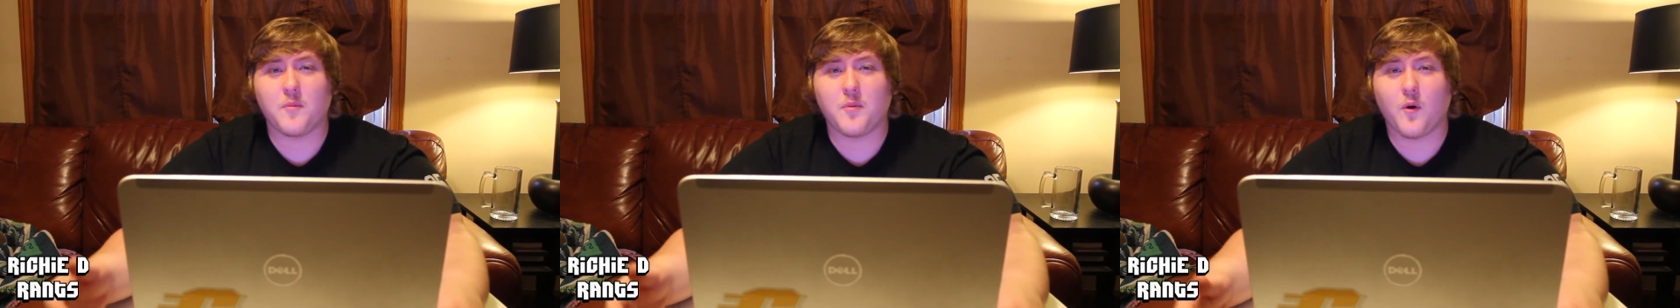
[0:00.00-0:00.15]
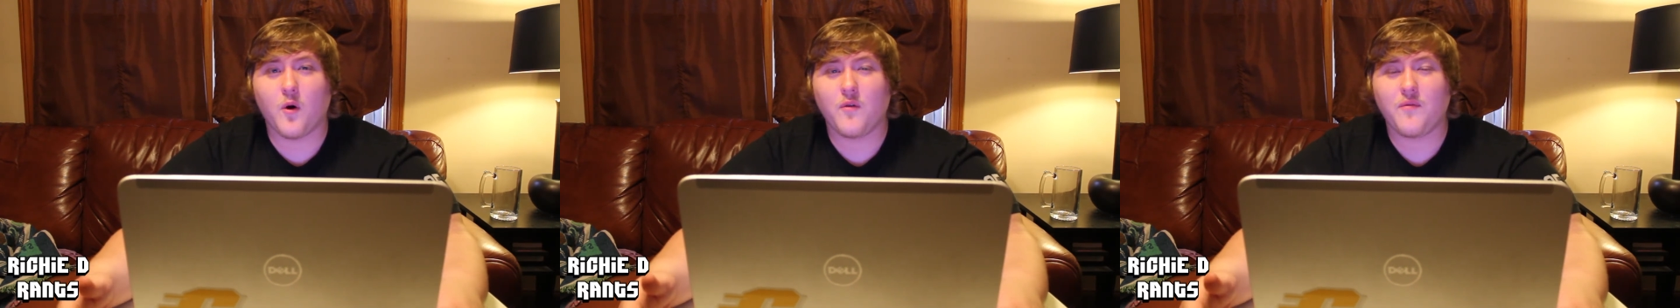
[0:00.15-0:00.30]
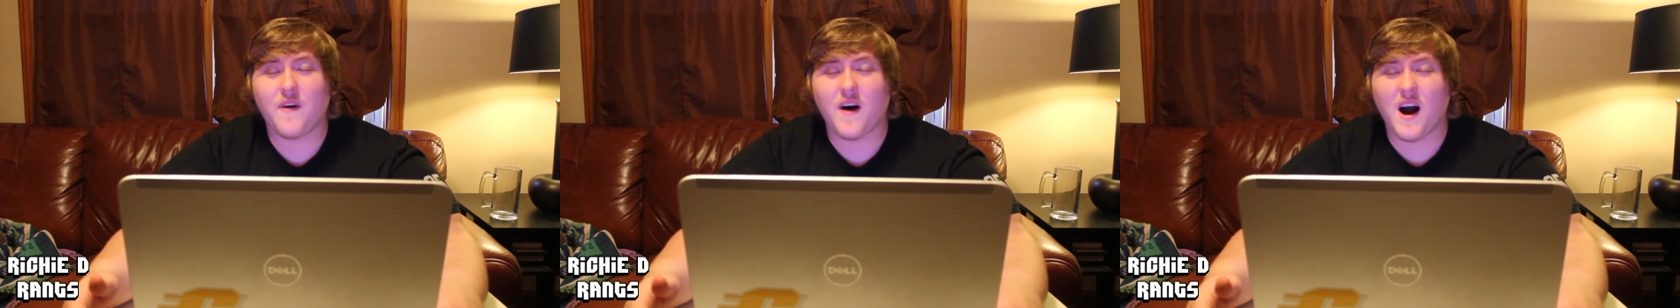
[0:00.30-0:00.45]

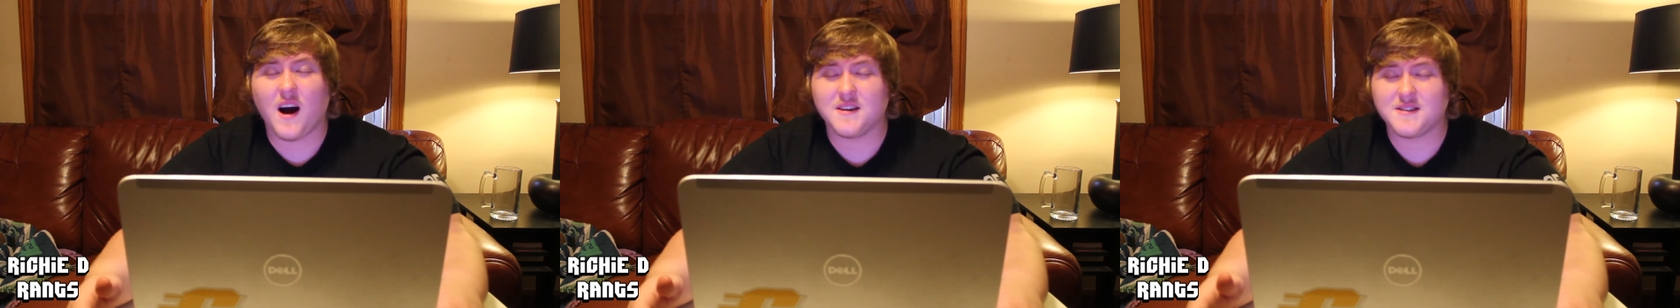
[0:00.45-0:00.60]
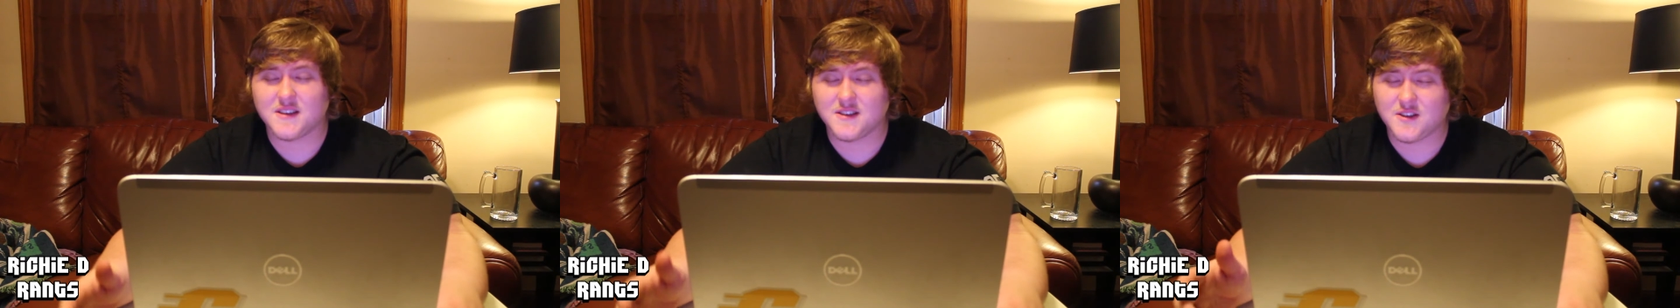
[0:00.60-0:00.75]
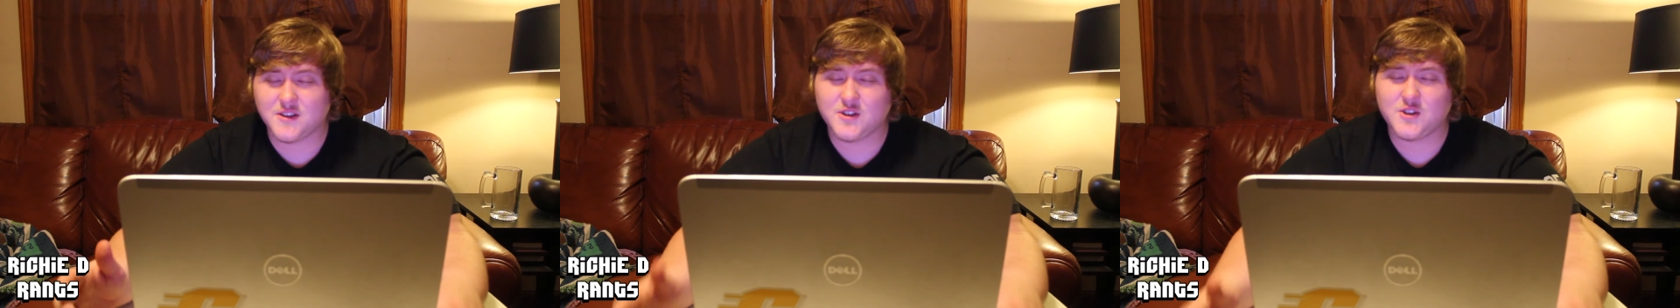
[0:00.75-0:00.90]

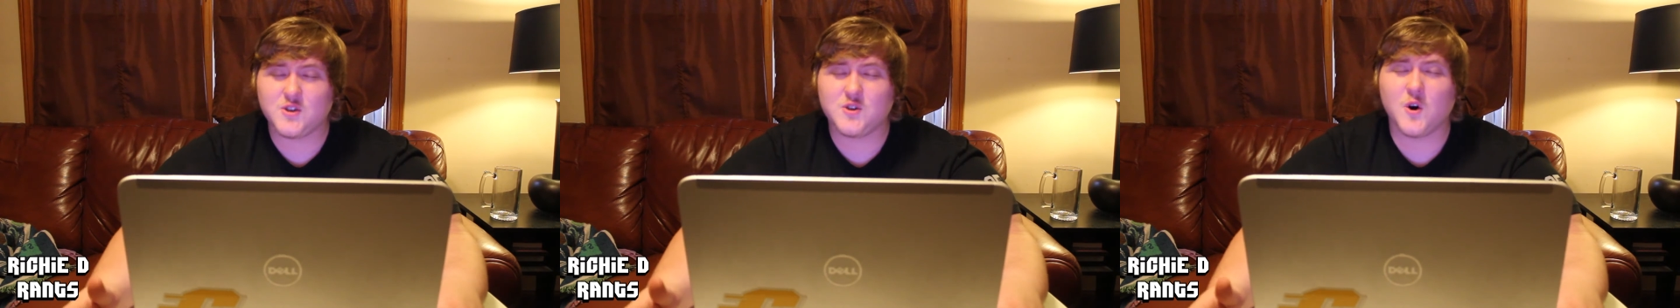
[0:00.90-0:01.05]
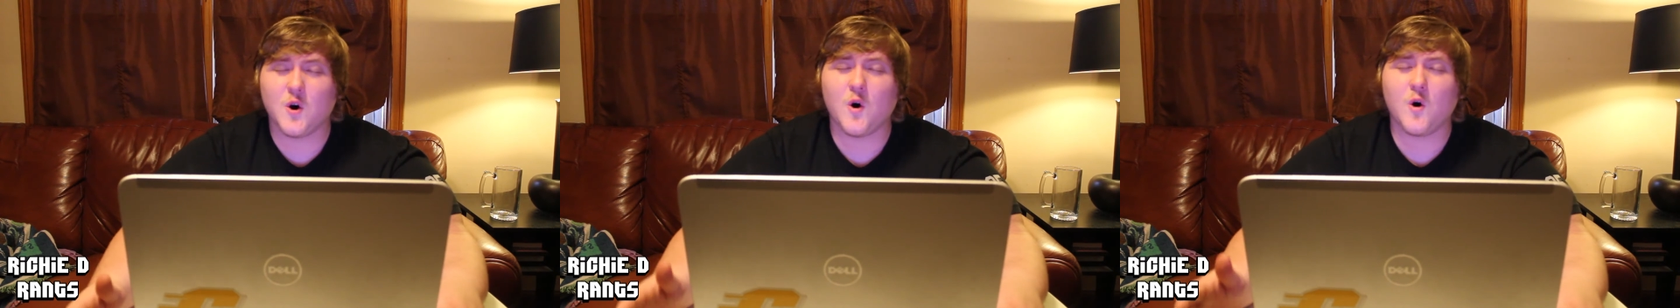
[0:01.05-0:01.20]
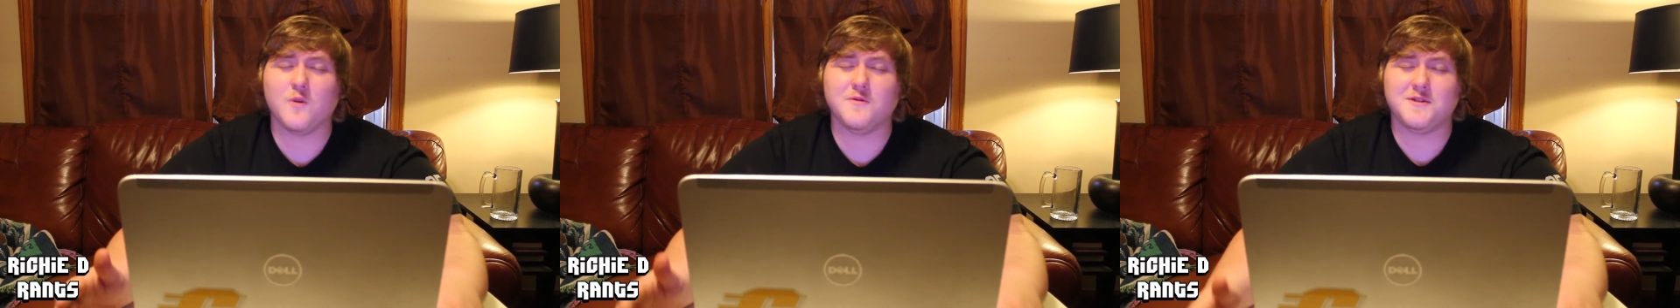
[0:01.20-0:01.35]
profiles is
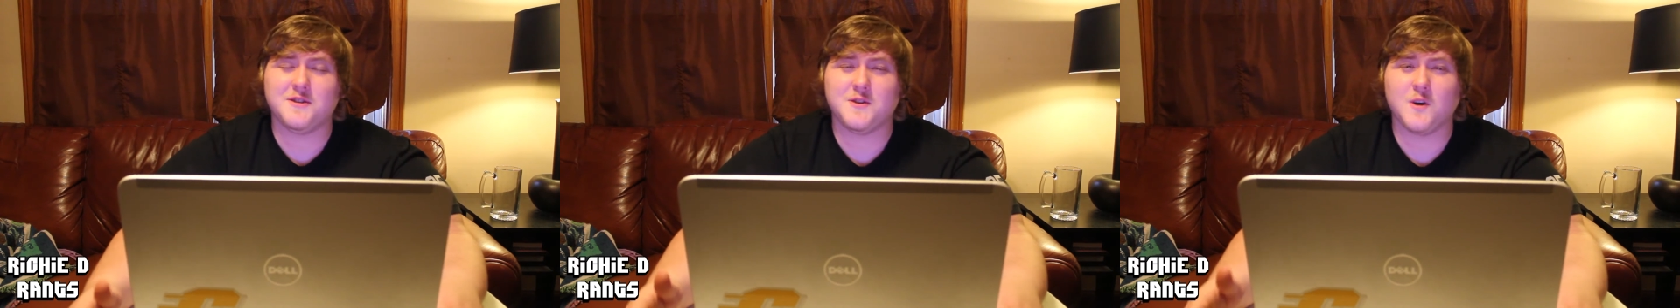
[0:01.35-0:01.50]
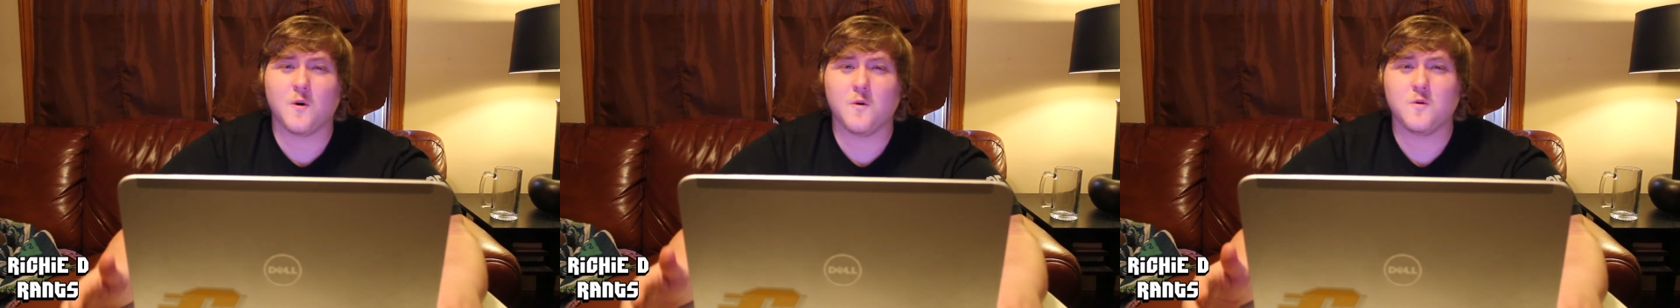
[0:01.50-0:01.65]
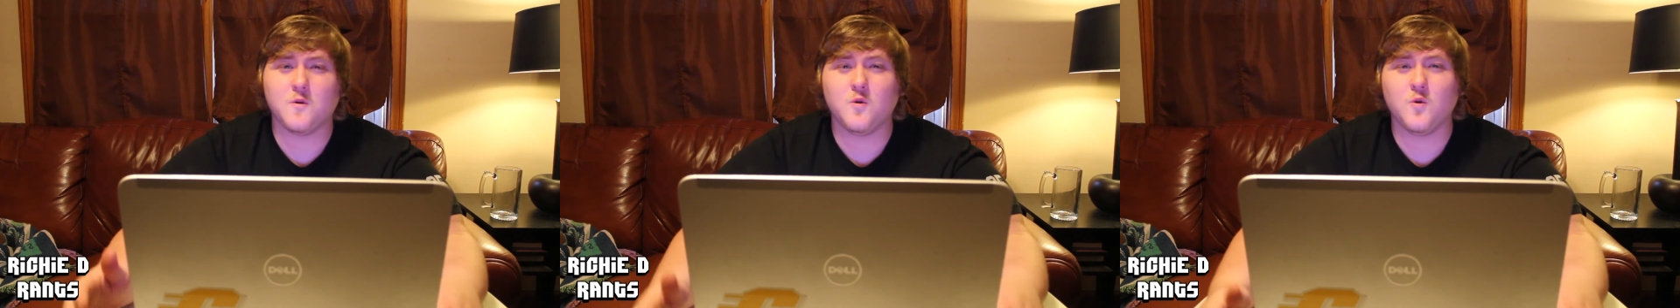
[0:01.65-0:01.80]
so
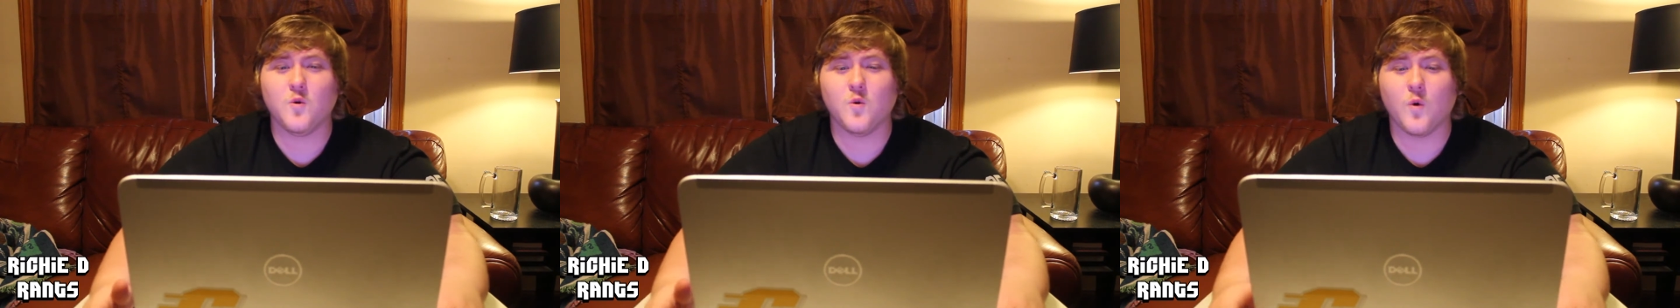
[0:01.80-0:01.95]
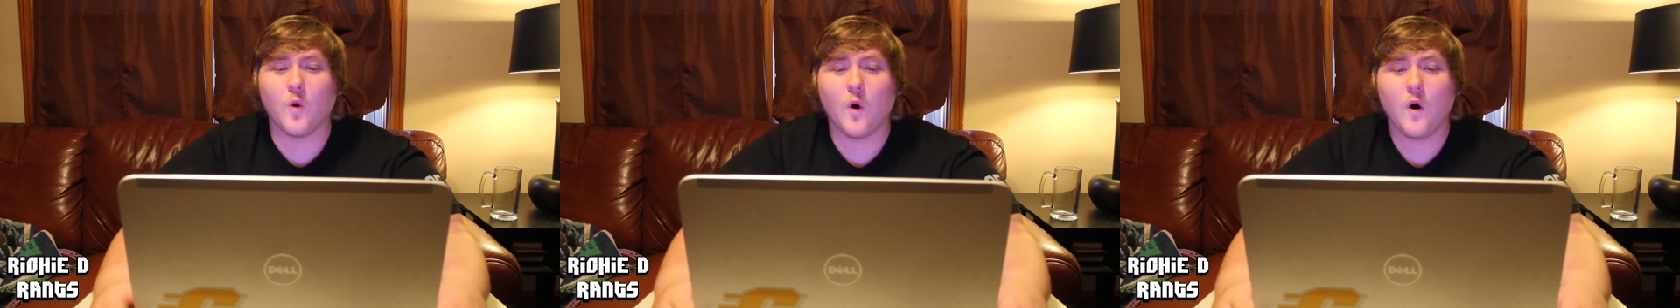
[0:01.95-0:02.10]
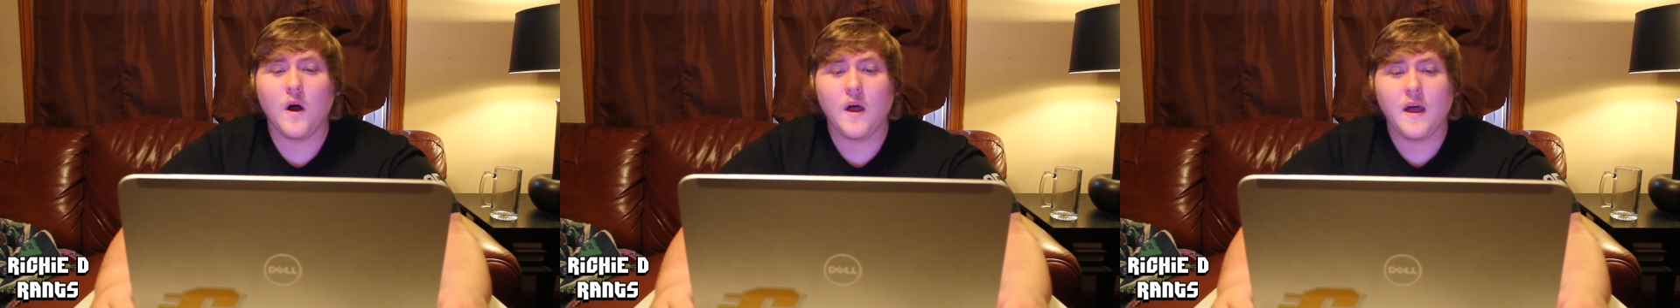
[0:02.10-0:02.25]

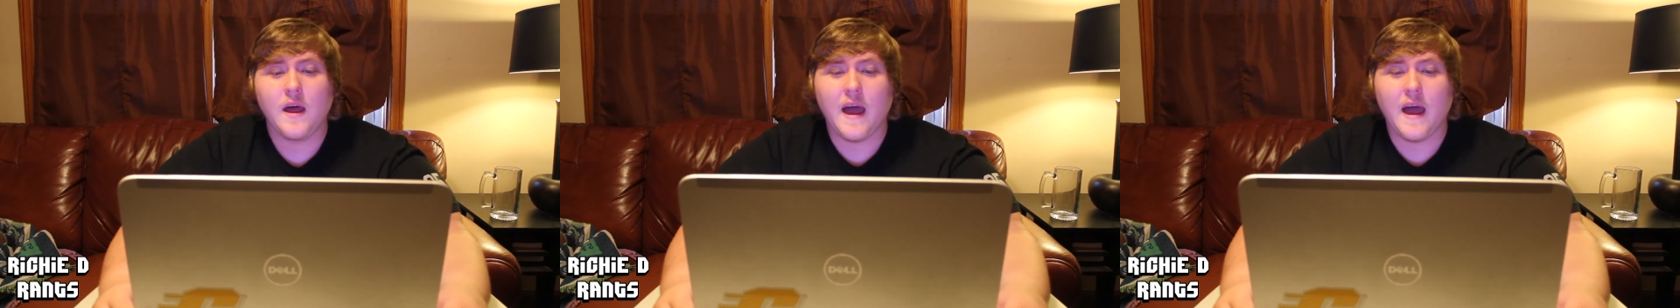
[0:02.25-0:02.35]
cool.